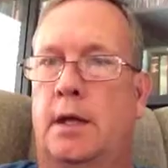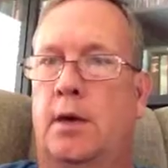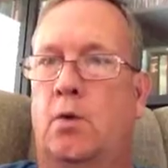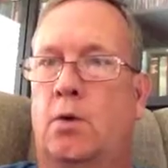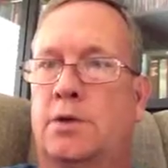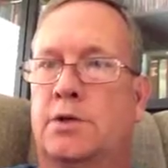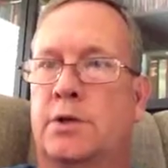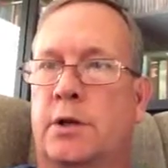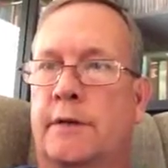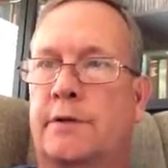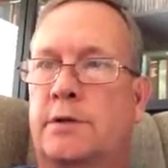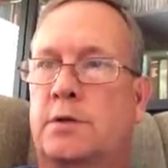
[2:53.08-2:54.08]
or a
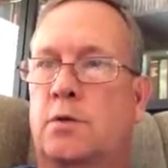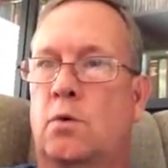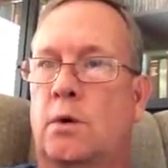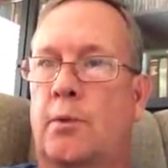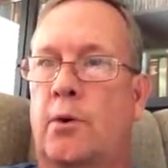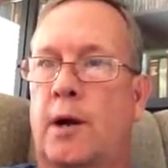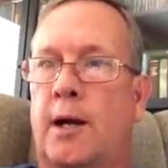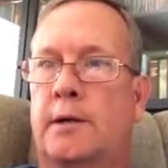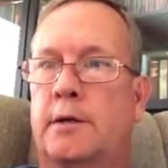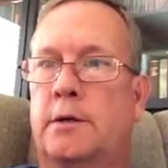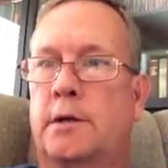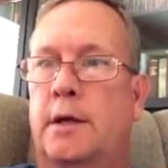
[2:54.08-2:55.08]
service or a
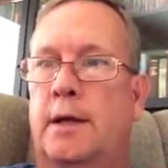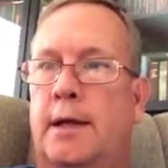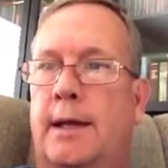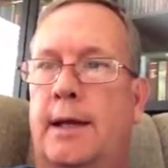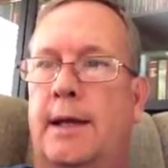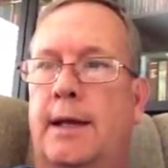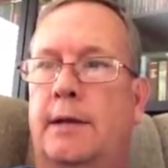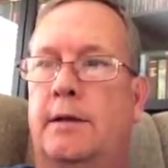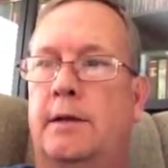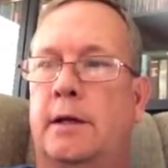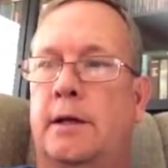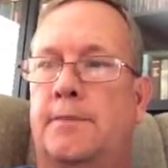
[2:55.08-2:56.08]
product,
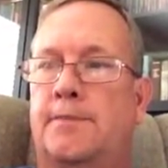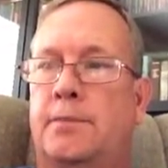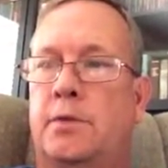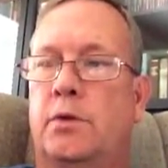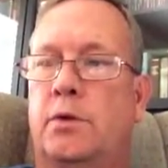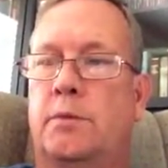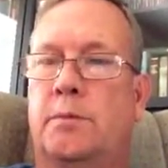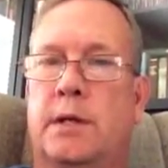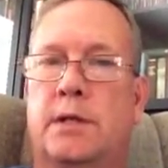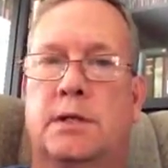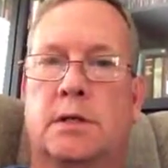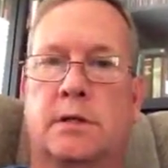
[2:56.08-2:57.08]
and you can
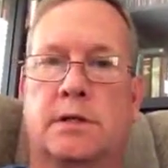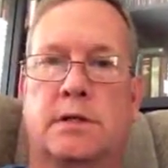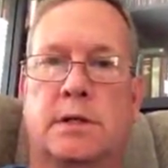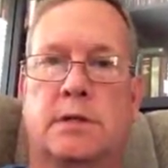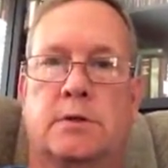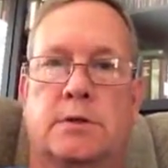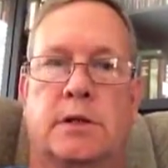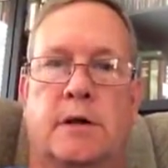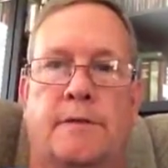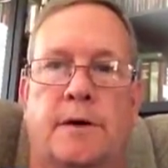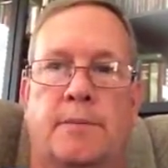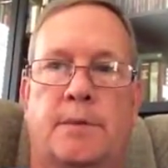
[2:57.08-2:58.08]
basically set
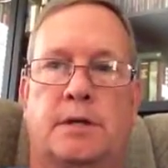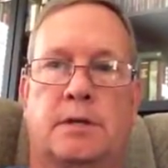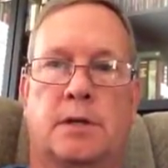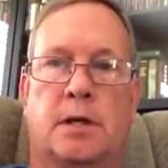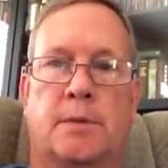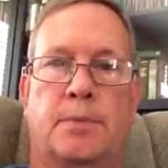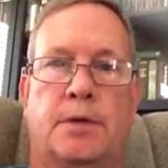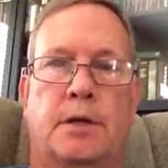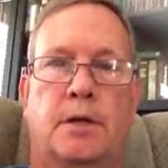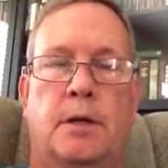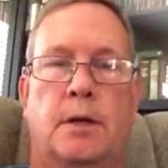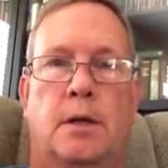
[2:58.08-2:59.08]
yourself up as a company.